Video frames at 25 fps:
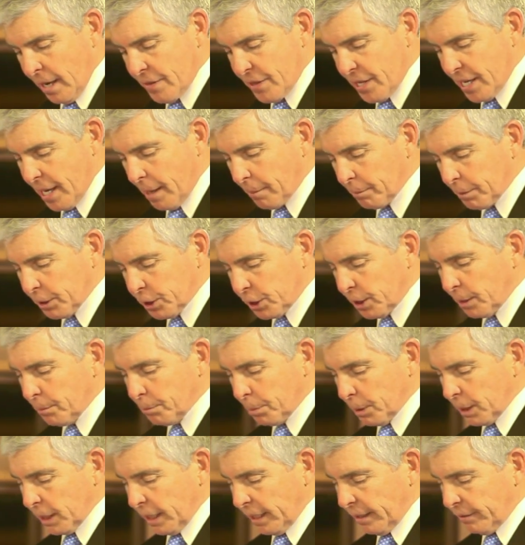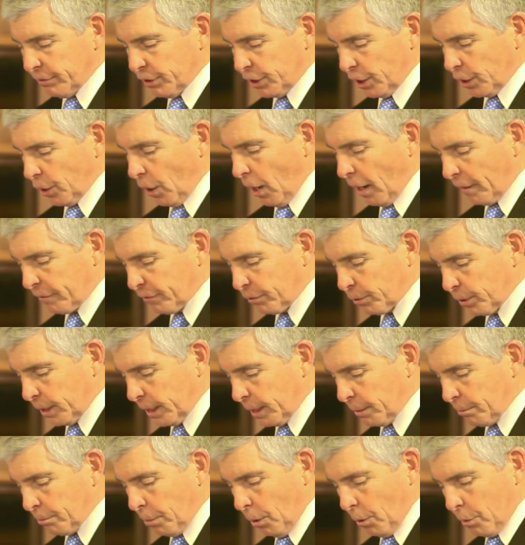The Embassy believes that
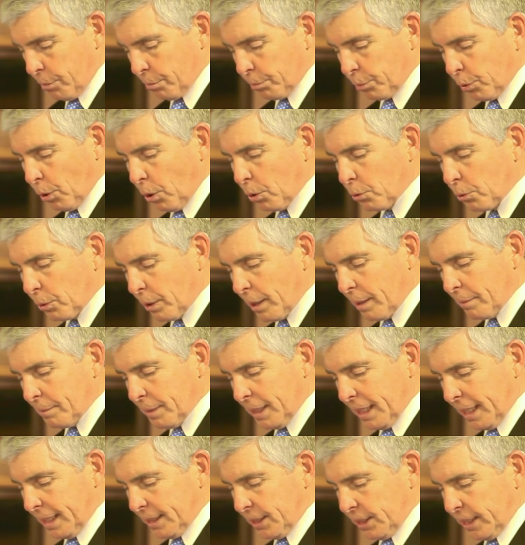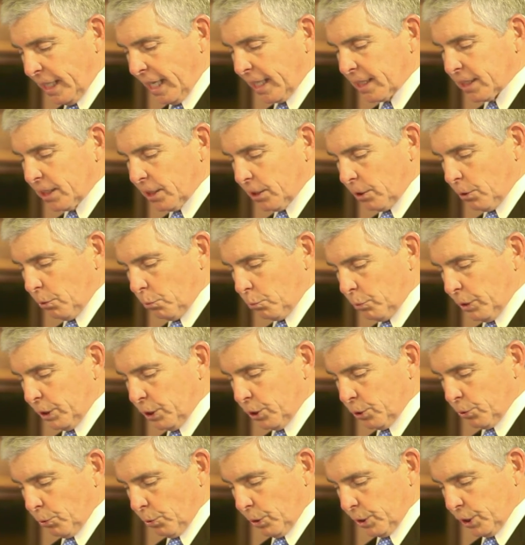offering both programming and technical
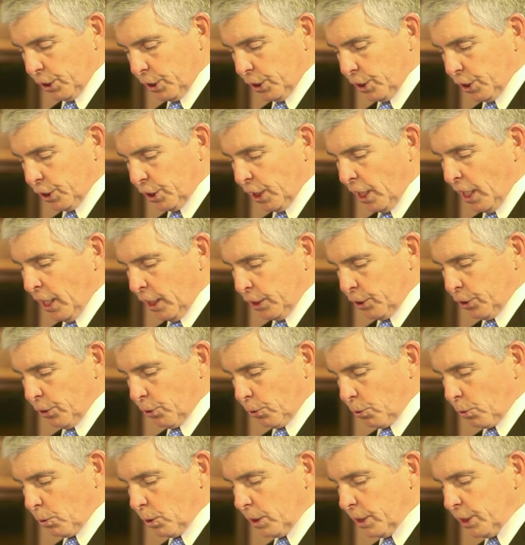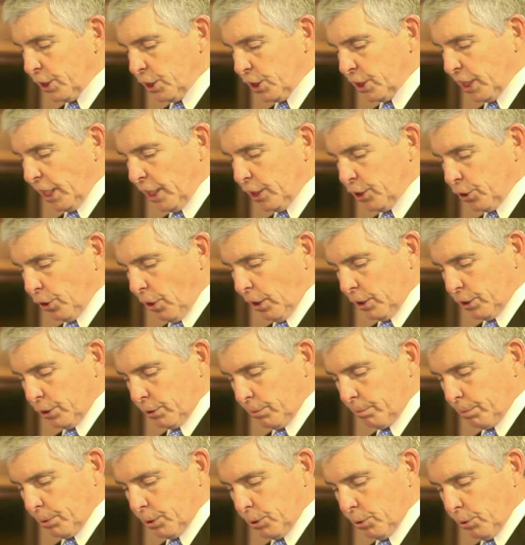resources to early-stage
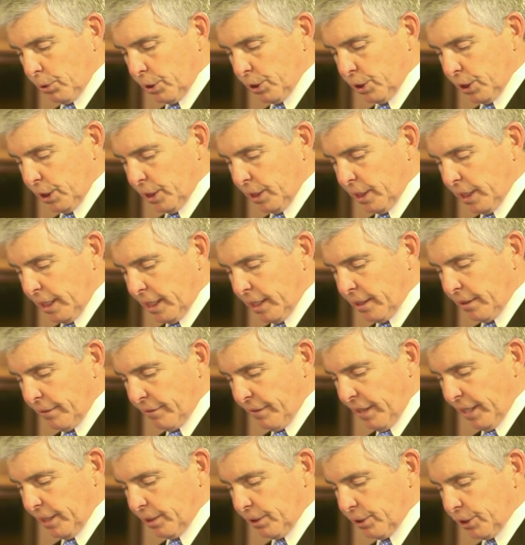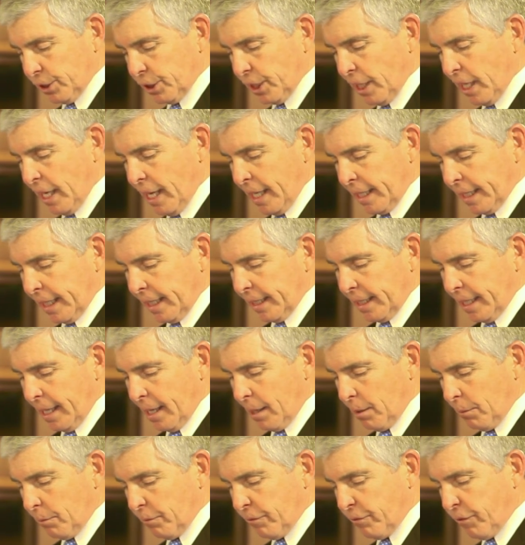entrepreneurs and innovators can
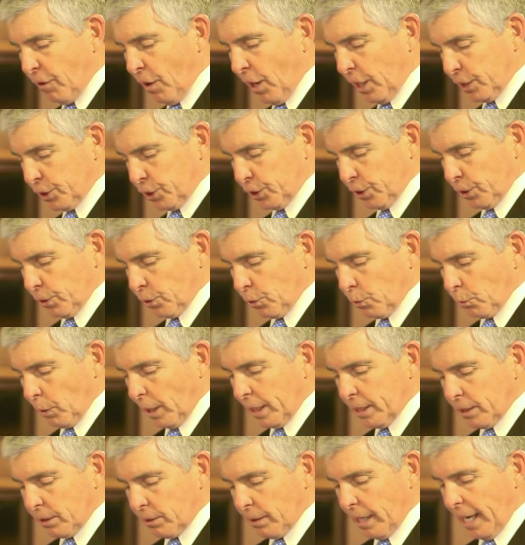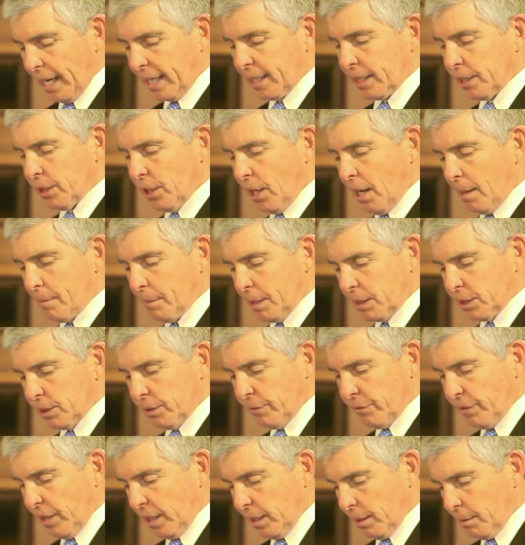help foster greater economic
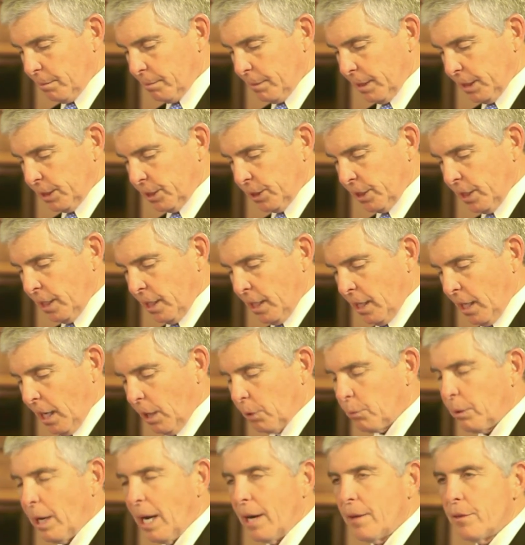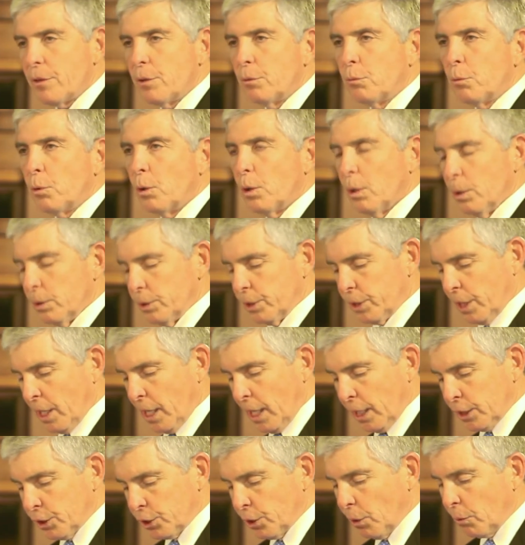development around the world.
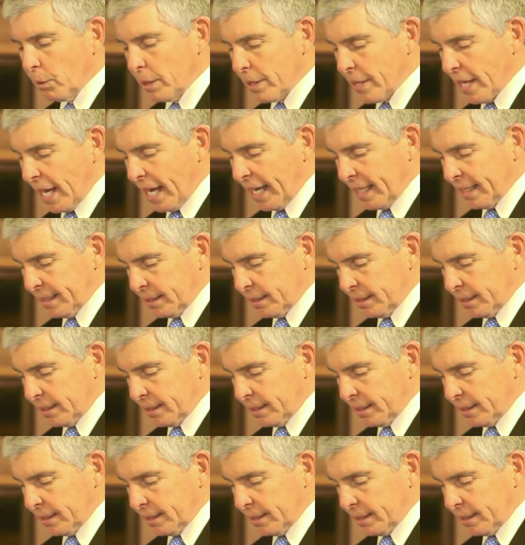So to